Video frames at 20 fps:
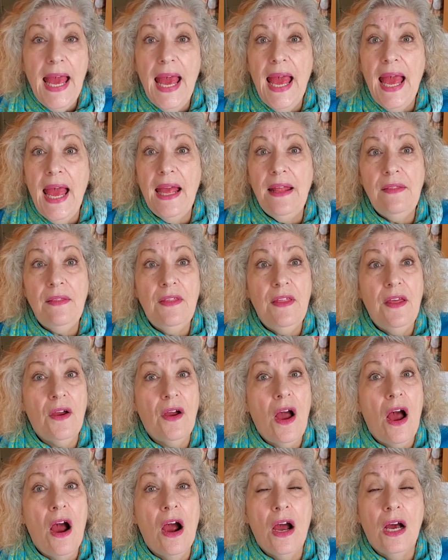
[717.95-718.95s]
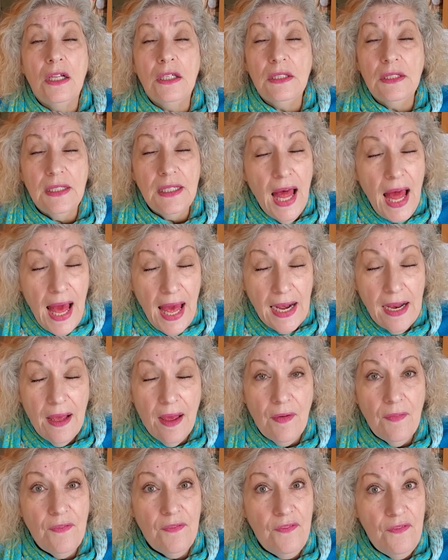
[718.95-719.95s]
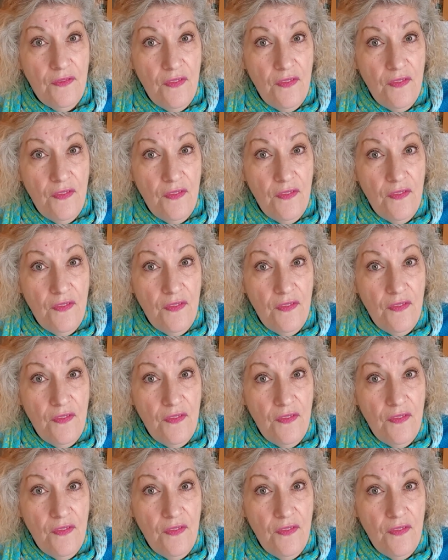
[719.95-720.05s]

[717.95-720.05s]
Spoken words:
and there are a lot of